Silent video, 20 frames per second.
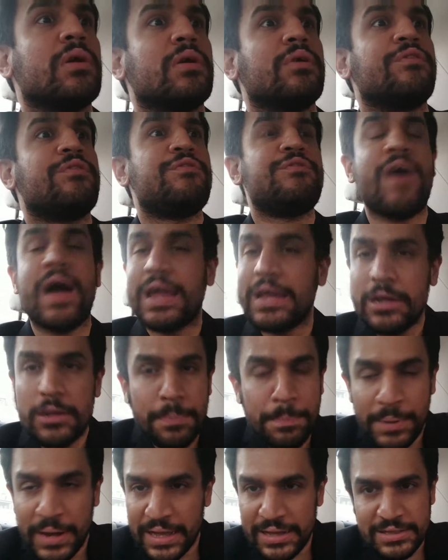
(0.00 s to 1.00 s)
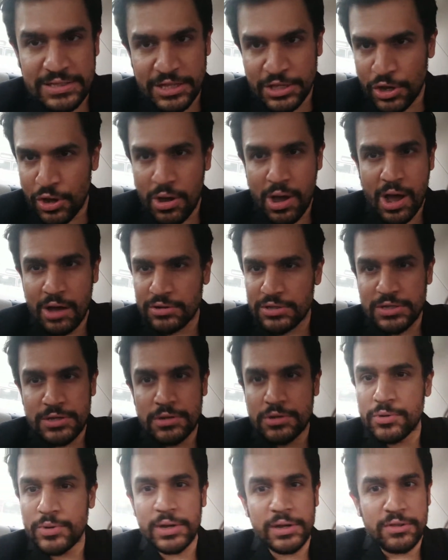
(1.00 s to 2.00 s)
Find a place in your house to
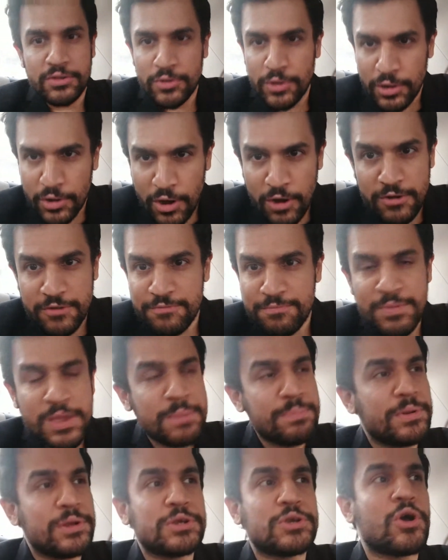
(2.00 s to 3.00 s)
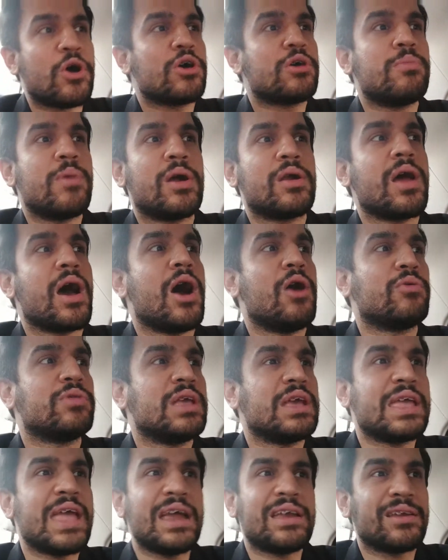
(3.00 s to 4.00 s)
do it. So a lot of people talk about how they
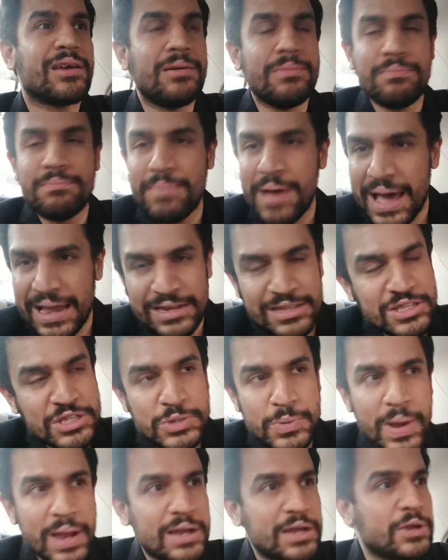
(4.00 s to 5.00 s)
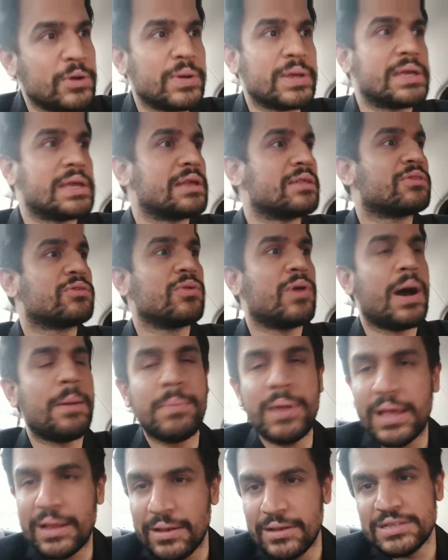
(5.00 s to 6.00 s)
get embarrassed while doing it. So I'm
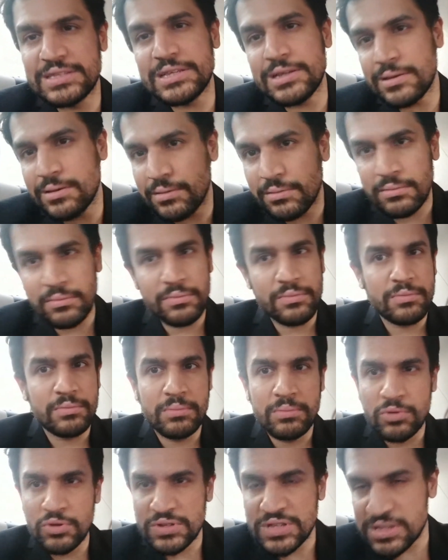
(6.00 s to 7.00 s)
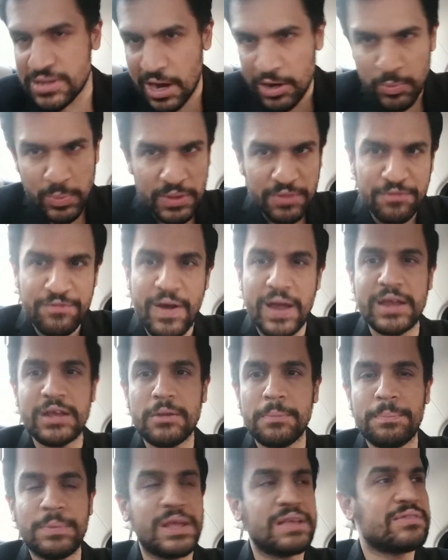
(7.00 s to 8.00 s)
like, listen, to start with, find
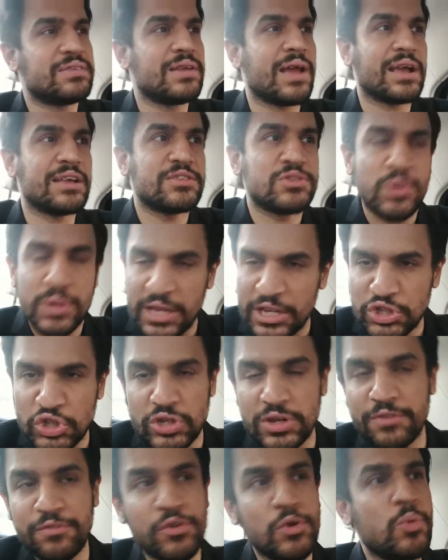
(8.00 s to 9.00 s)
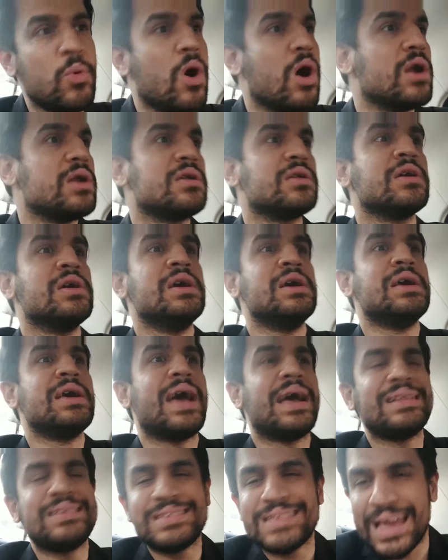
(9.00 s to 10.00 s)
a place in isolation if you want.
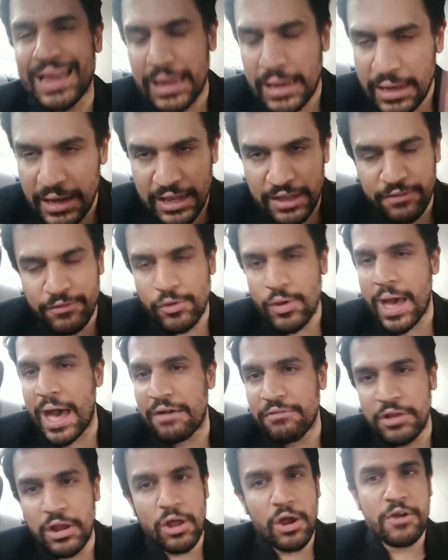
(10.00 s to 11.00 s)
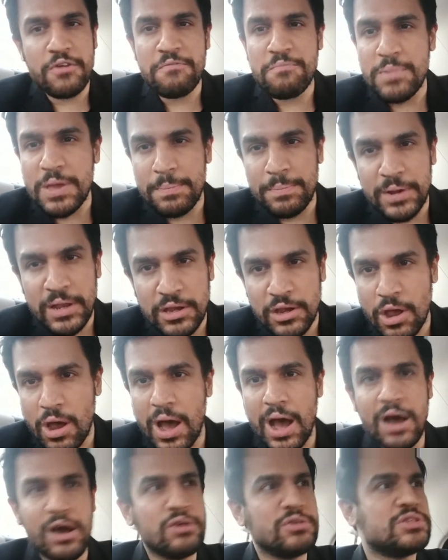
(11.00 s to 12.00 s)
And secondly, if you have a lot of people in your
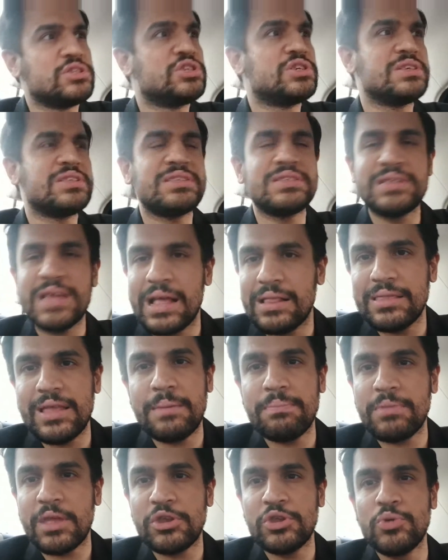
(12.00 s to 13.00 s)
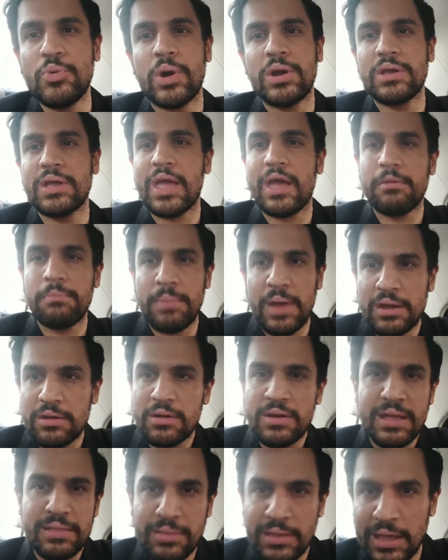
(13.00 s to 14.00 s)
house, just tell them that you want to get
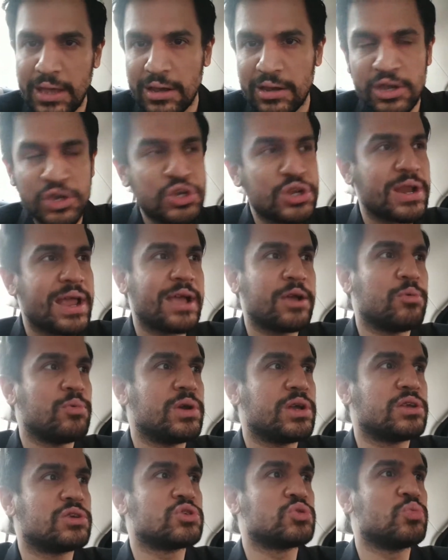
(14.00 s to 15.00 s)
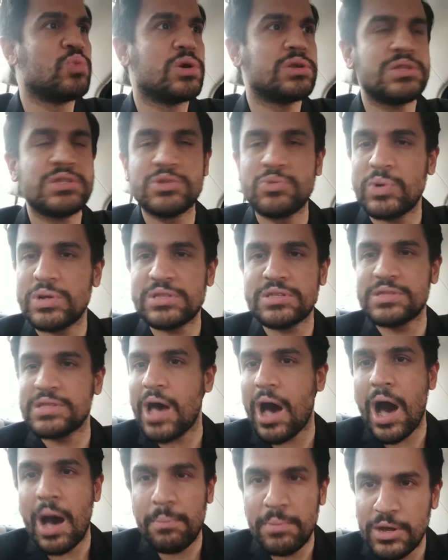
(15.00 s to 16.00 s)
better at the English language. What's the
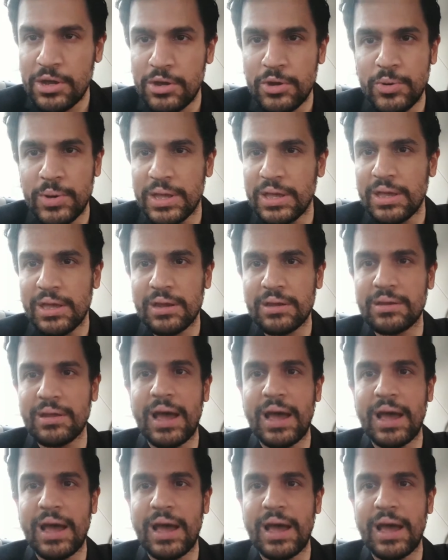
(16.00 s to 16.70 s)
harm in doing it?